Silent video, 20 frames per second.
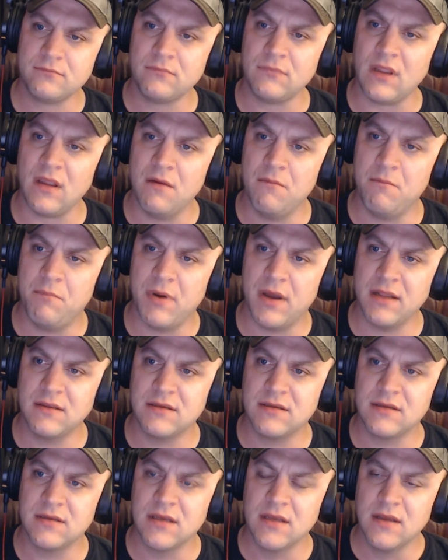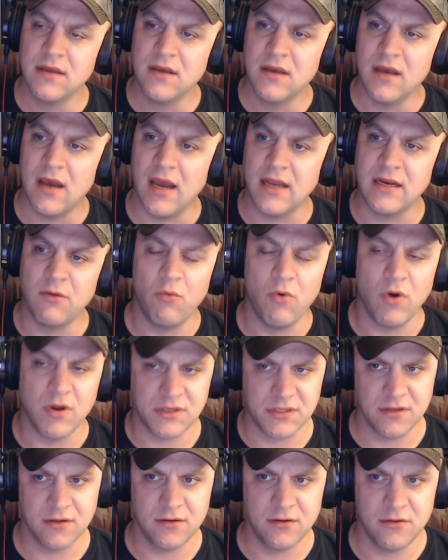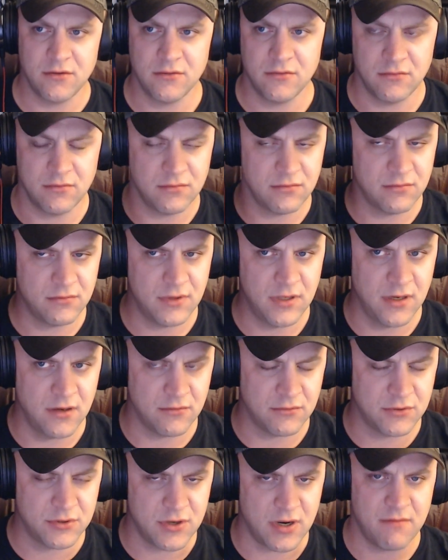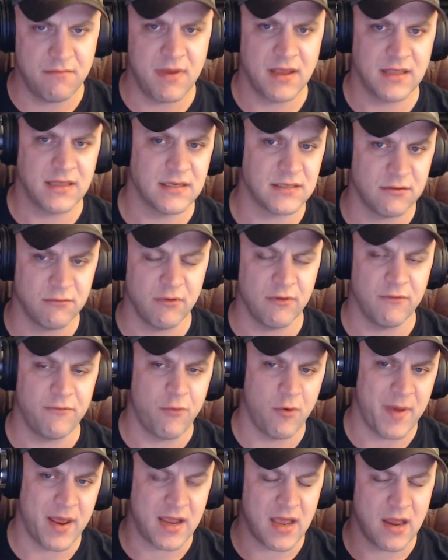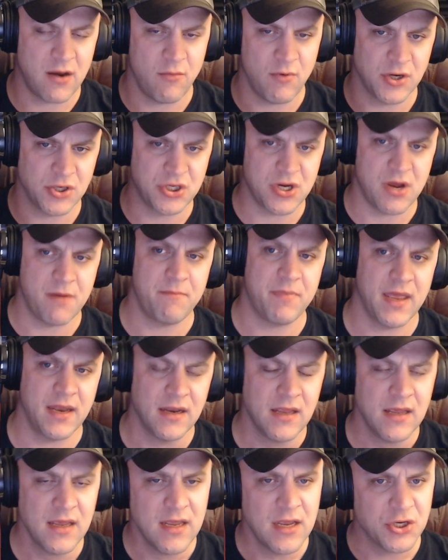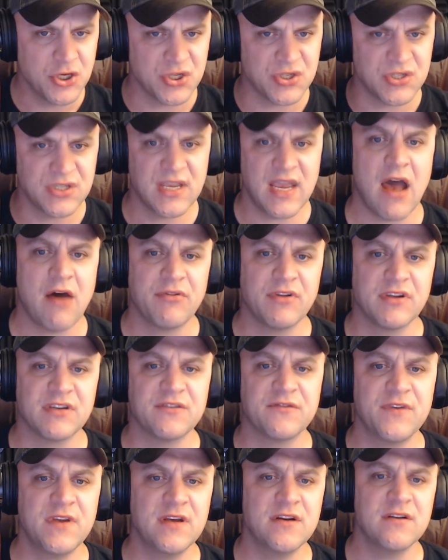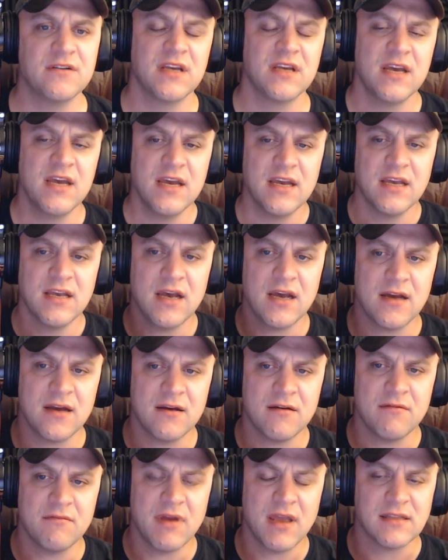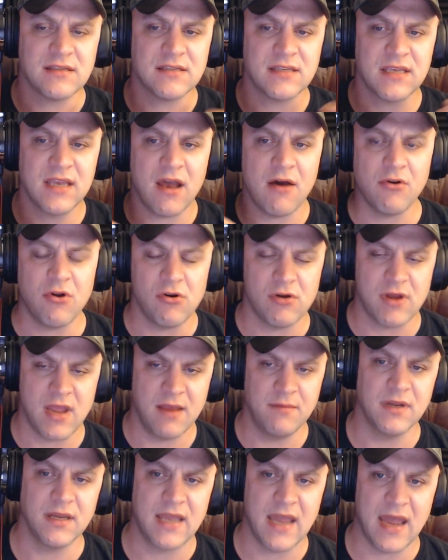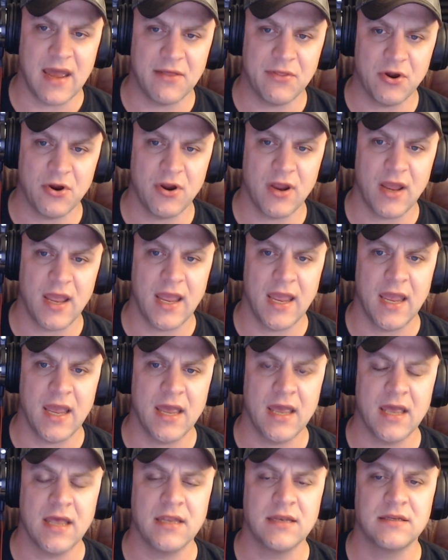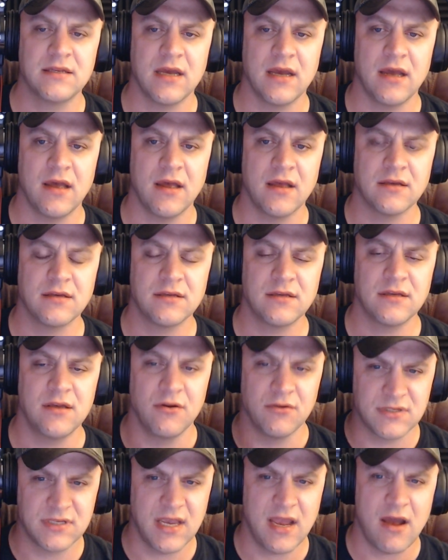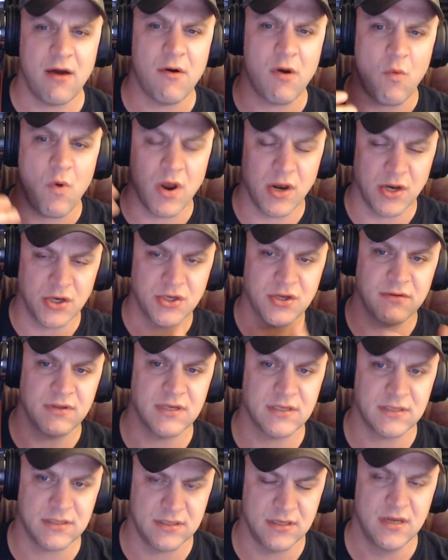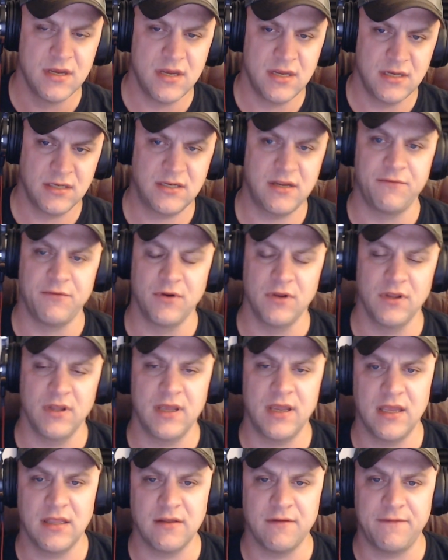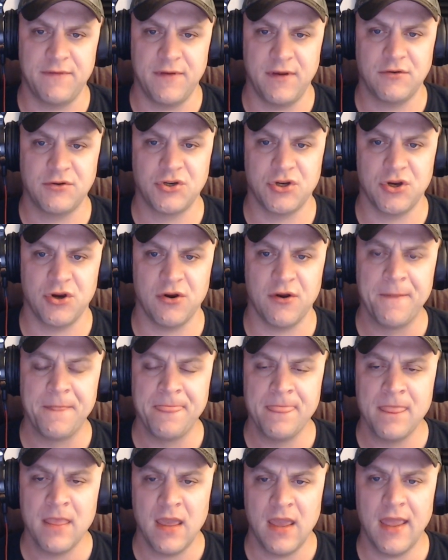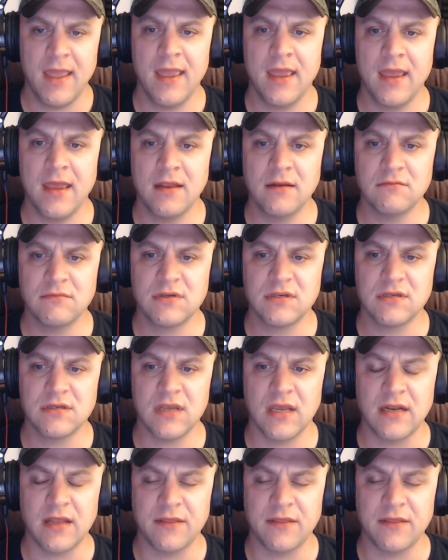but I didn't want to try to make this in real format. I kind of want to jump in, just see how this feels, and see how it all came together, and see how I want to do this differently in the future. And I think